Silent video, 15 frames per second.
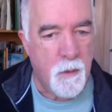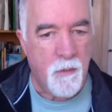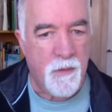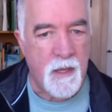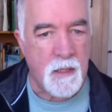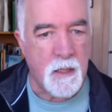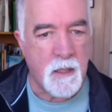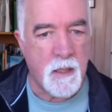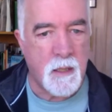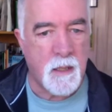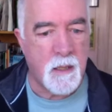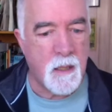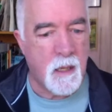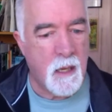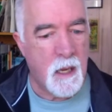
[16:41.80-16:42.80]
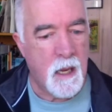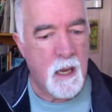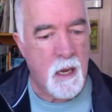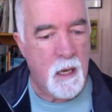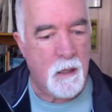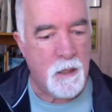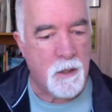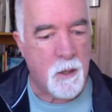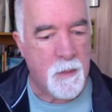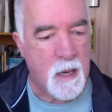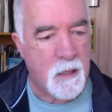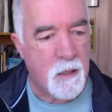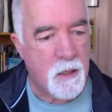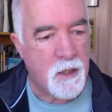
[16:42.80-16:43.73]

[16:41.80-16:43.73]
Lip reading: remove this. And let's go back